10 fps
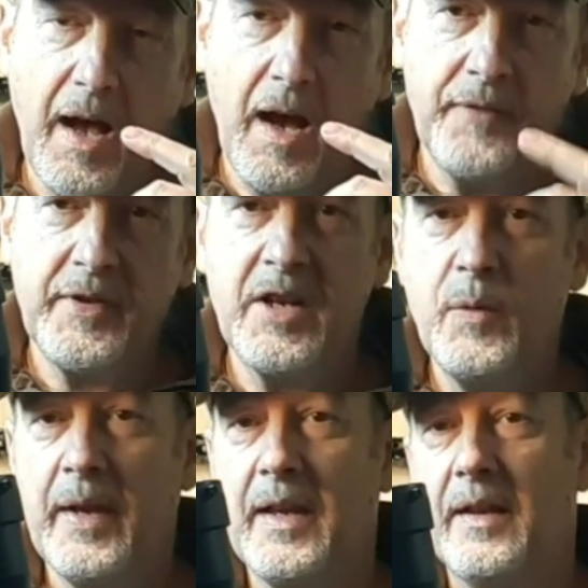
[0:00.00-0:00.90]
done a
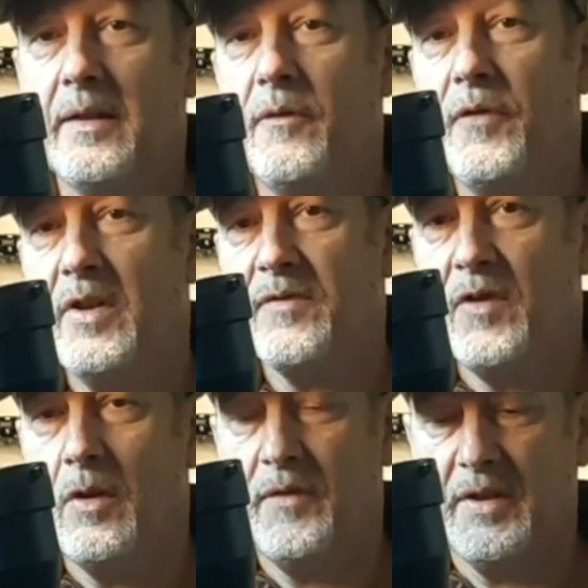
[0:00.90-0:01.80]
quick first
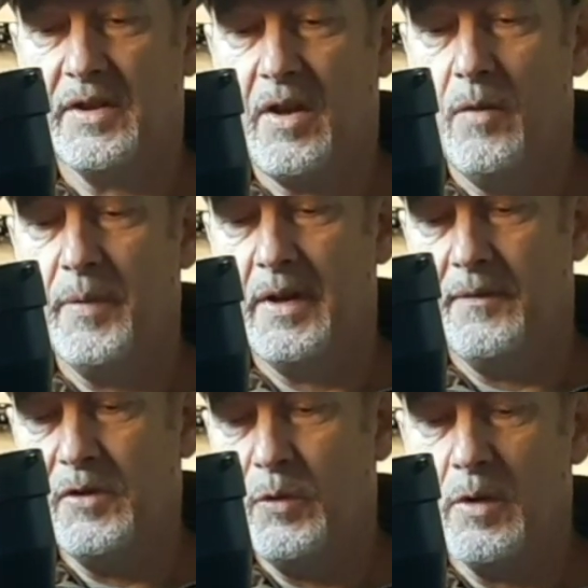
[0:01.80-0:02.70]
view of this scope and
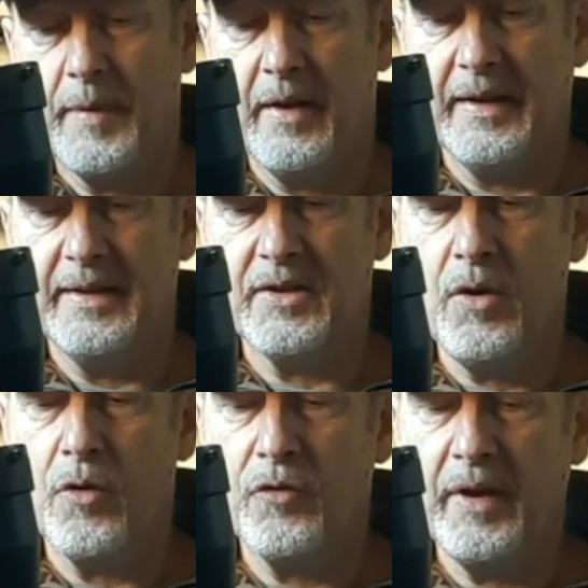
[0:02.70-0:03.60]
I've talked about it. There's
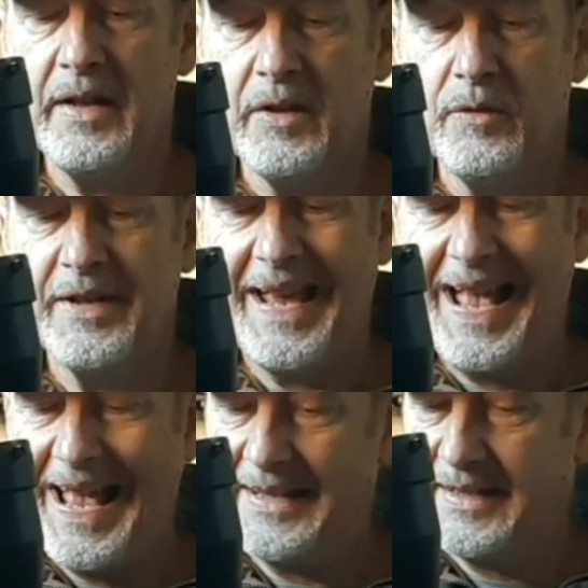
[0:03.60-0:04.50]
not a great deal to
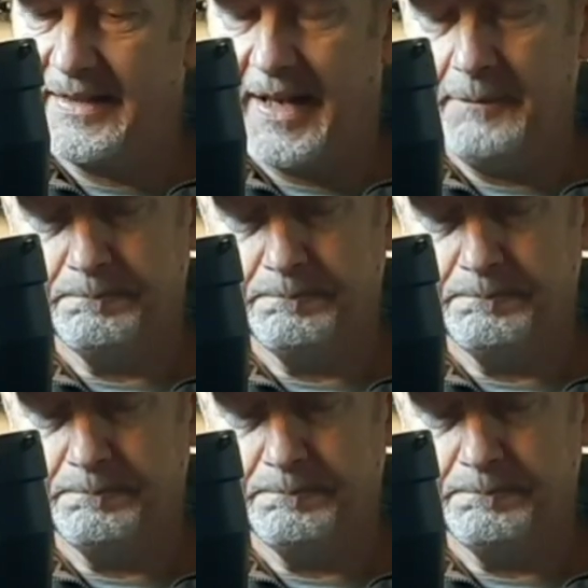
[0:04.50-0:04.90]
add to that.